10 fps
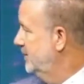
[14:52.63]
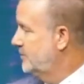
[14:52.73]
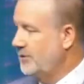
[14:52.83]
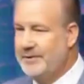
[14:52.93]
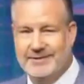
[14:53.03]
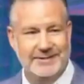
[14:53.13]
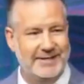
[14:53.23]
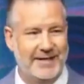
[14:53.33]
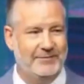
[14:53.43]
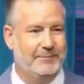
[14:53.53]
So it doesn't
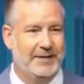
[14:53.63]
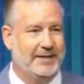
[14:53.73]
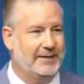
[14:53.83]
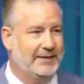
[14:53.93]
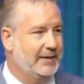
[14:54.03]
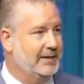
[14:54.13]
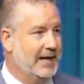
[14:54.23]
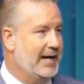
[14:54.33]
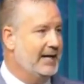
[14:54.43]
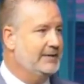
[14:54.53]
have to be anything,
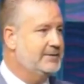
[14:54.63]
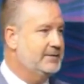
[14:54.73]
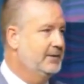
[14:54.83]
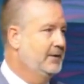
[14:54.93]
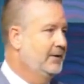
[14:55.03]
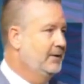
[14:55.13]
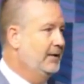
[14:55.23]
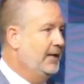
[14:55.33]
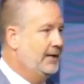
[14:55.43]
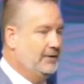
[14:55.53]
guys,
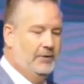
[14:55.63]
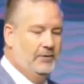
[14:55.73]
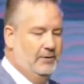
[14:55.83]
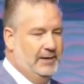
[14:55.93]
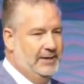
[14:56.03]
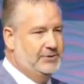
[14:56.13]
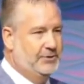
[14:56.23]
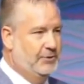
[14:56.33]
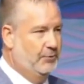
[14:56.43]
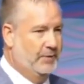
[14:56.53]
like, oh, I
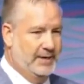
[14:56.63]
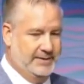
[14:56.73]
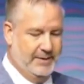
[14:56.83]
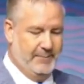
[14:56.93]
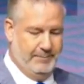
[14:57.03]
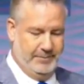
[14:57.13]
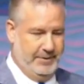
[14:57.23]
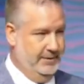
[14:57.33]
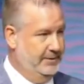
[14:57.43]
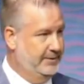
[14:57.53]
should go write down my
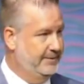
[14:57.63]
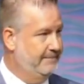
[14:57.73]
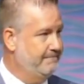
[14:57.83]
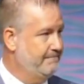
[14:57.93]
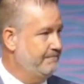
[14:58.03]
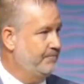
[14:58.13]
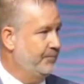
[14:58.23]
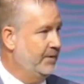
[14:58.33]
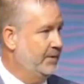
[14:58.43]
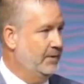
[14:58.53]
prayer.
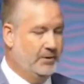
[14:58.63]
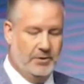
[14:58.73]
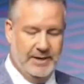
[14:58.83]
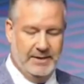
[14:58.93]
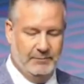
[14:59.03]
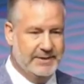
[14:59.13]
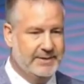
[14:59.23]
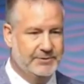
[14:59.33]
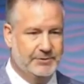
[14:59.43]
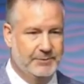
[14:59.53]
Go ahead, write
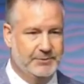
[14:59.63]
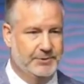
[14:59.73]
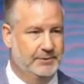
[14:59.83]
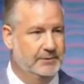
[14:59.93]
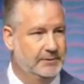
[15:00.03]
down Scripture.